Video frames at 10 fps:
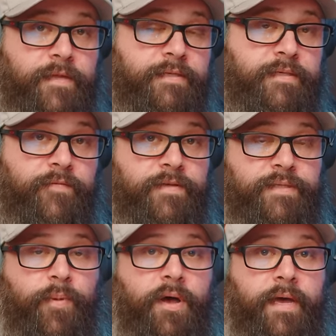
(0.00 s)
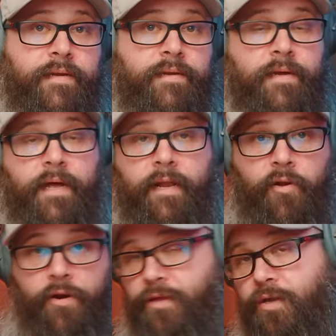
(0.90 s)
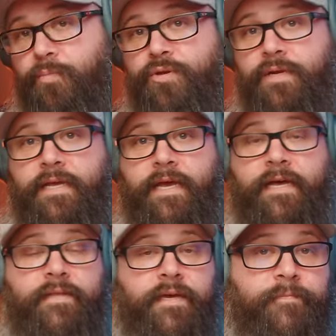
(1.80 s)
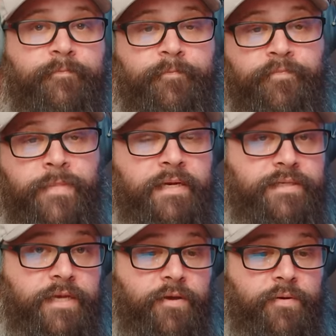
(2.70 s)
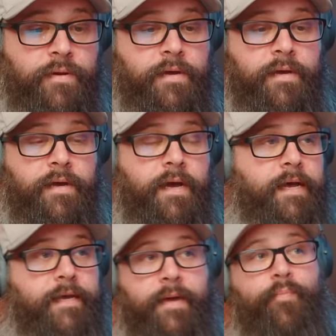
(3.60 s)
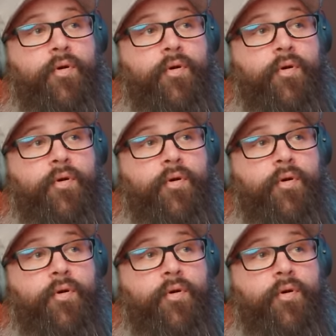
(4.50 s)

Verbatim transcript: of the things that have inspired a lot of the community out there. So again,